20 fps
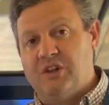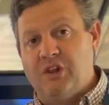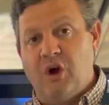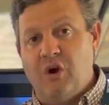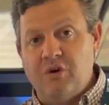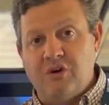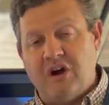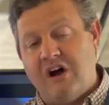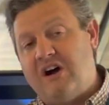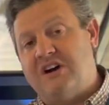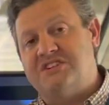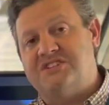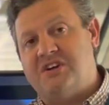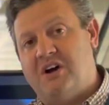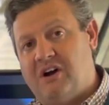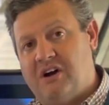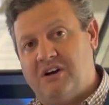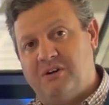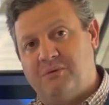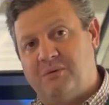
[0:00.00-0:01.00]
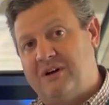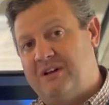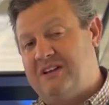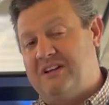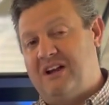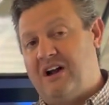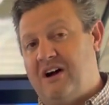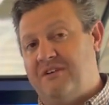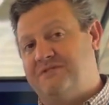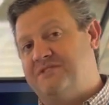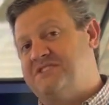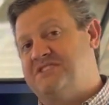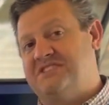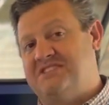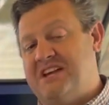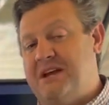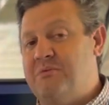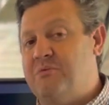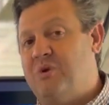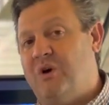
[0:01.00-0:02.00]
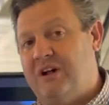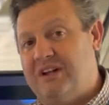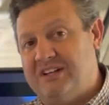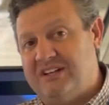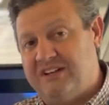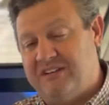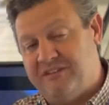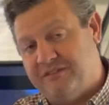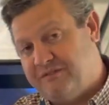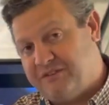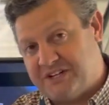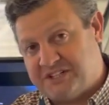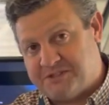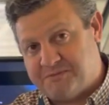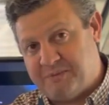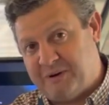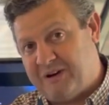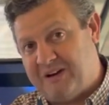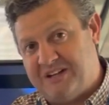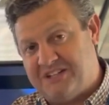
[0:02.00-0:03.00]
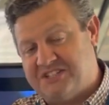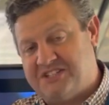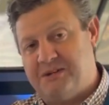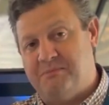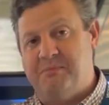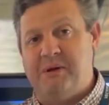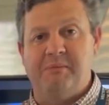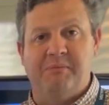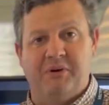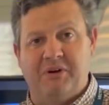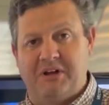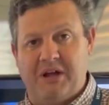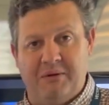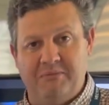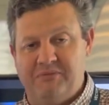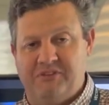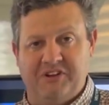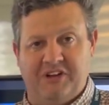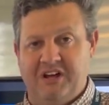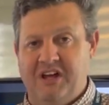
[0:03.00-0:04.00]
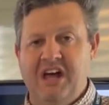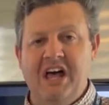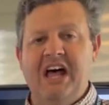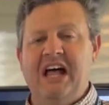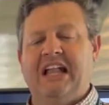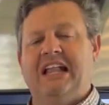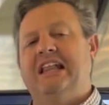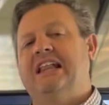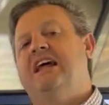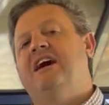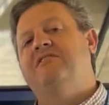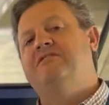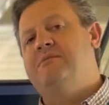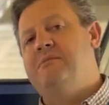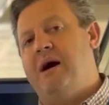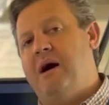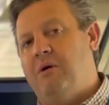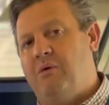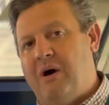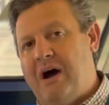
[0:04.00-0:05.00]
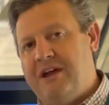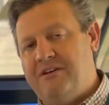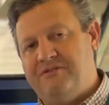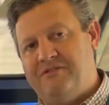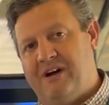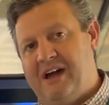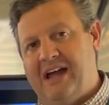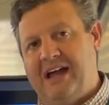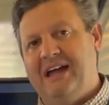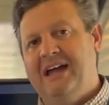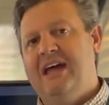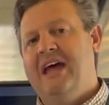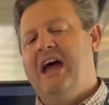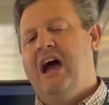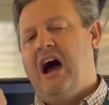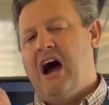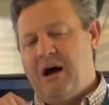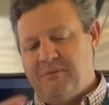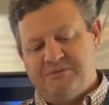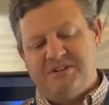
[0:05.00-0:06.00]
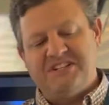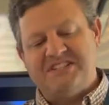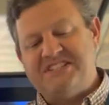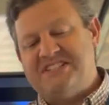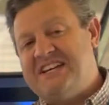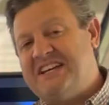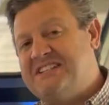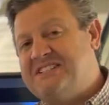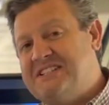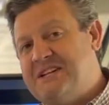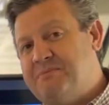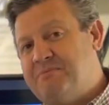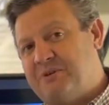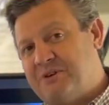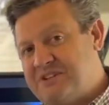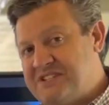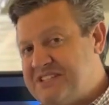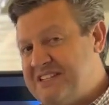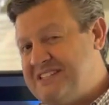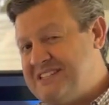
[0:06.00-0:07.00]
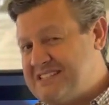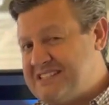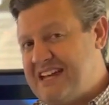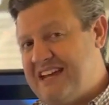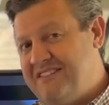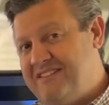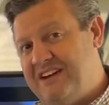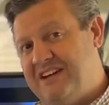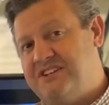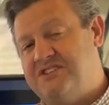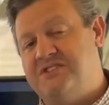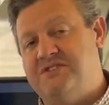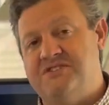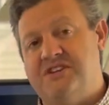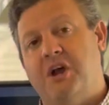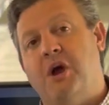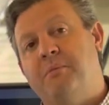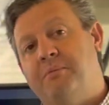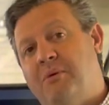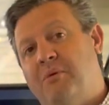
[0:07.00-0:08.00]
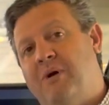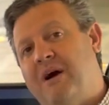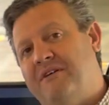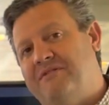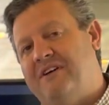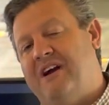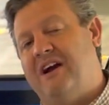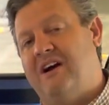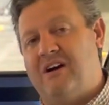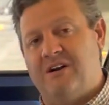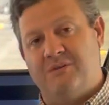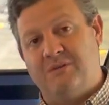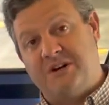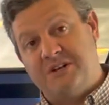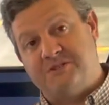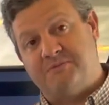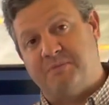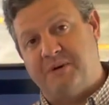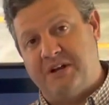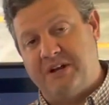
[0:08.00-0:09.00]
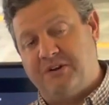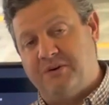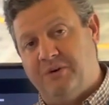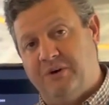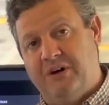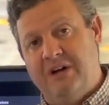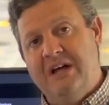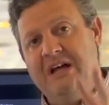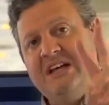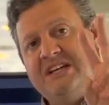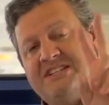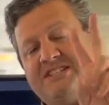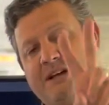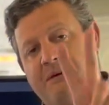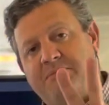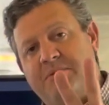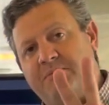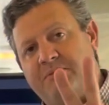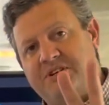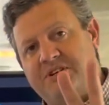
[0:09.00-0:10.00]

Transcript: low-cost hardware that offers the same quality of experience that people come to love about Wi-Fi, up to 60% savings using Open Wi-Fi hardware. It's pretty cool. Step number